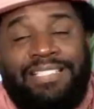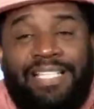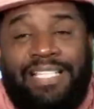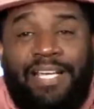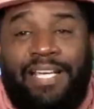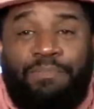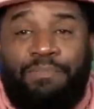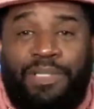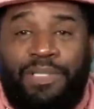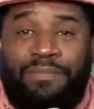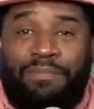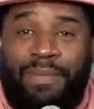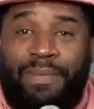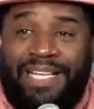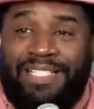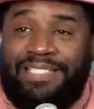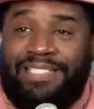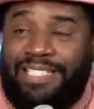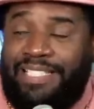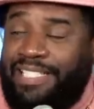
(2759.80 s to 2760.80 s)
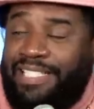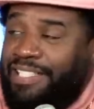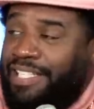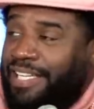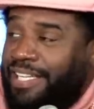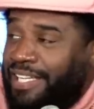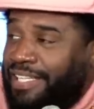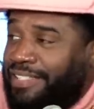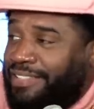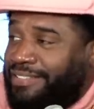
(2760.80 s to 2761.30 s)
You know? I say it putting yeah,
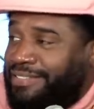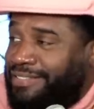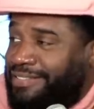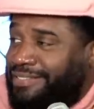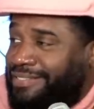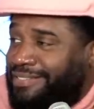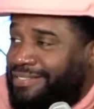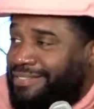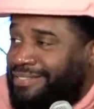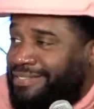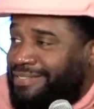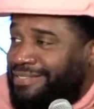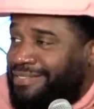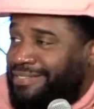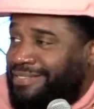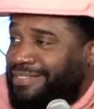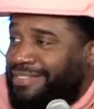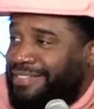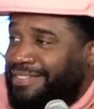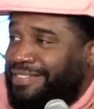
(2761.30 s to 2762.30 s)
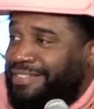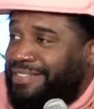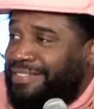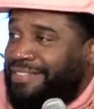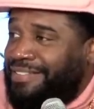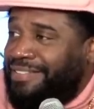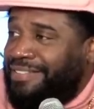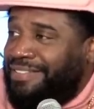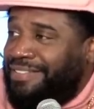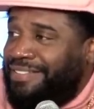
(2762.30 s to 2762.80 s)
medicine in your hair.
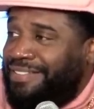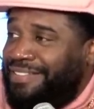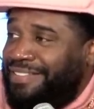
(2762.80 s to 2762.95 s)
Yeah,